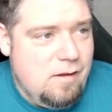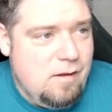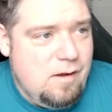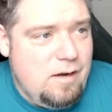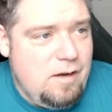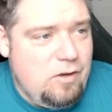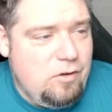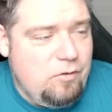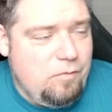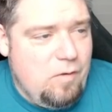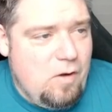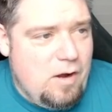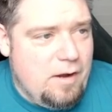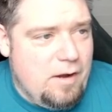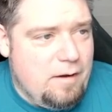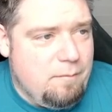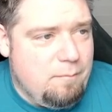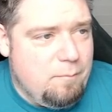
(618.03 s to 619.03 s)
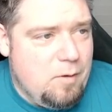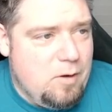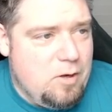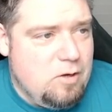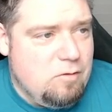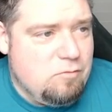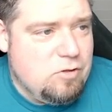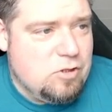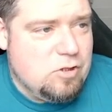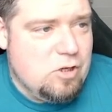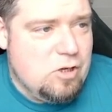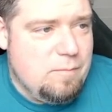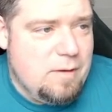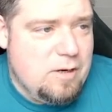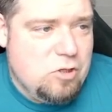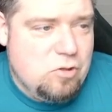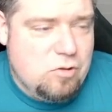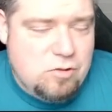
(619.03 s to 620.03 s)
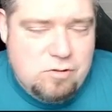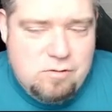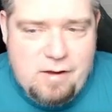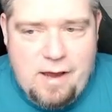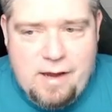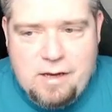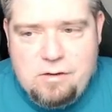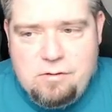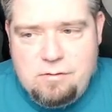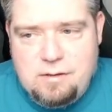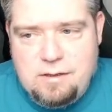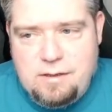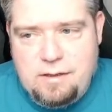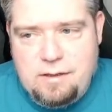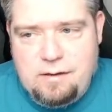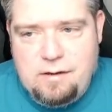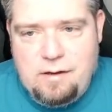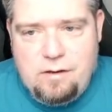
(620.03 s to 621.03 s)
and it's fine, but you just got to make sure you do it accurately.